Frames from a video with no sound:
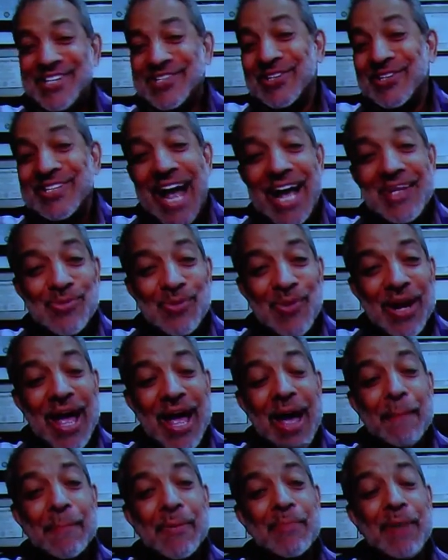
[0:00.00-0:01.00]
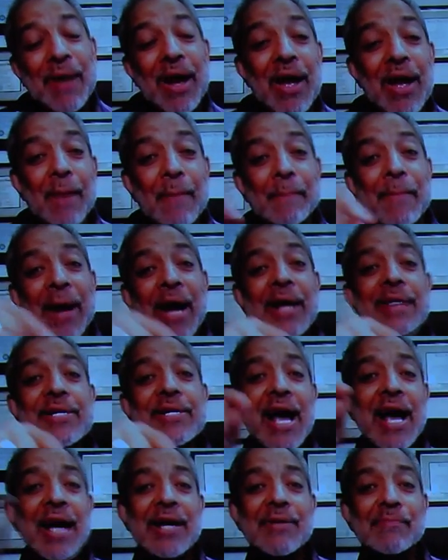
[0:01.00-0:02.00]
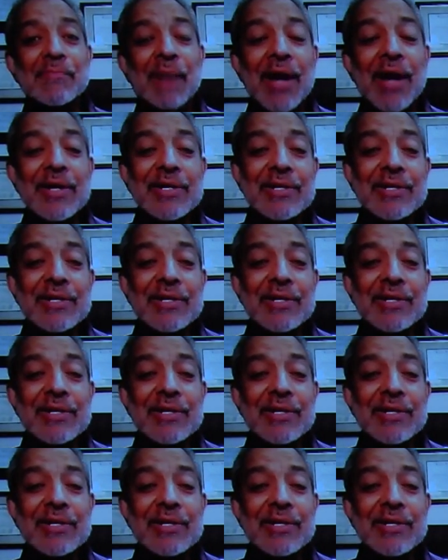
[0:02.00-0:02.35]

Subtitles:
So that's what happened. My dad